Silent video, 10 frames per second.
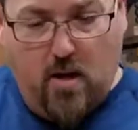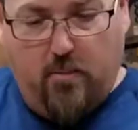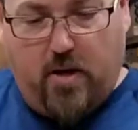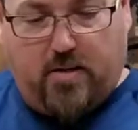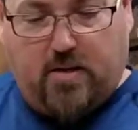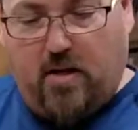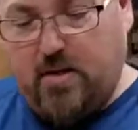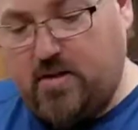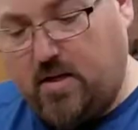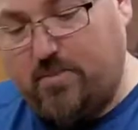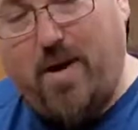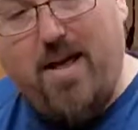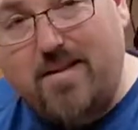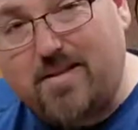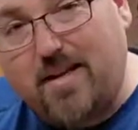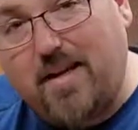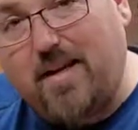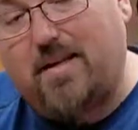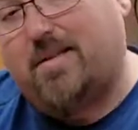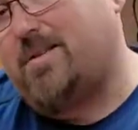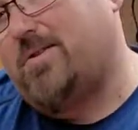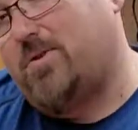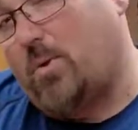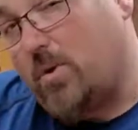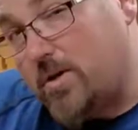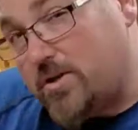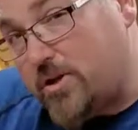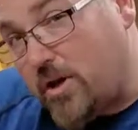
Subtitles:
But this does balancing. It does storage